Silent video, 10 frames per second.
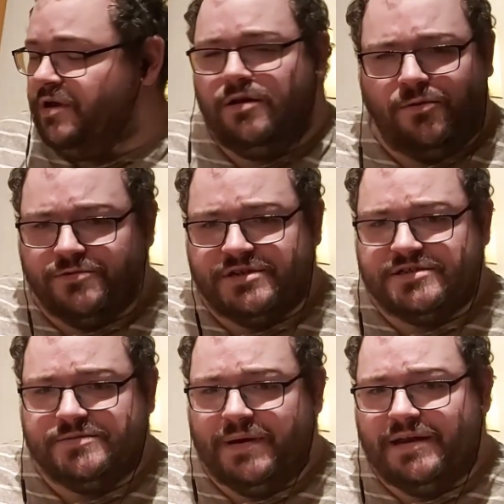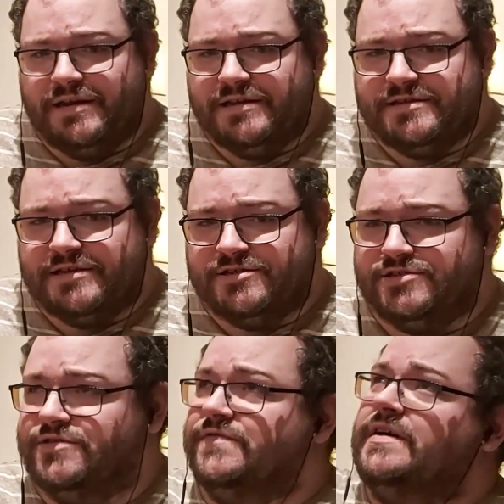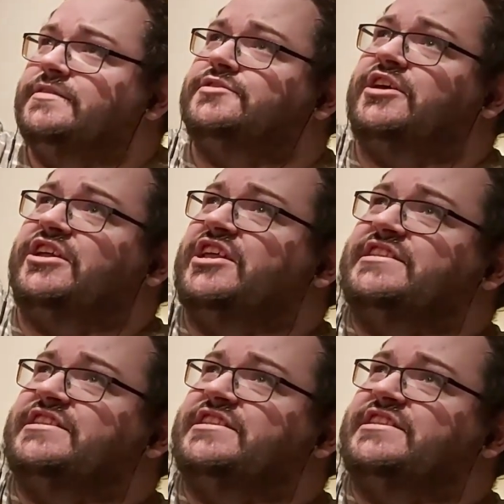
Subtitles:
And no one's actually paid any attention to the fact there's like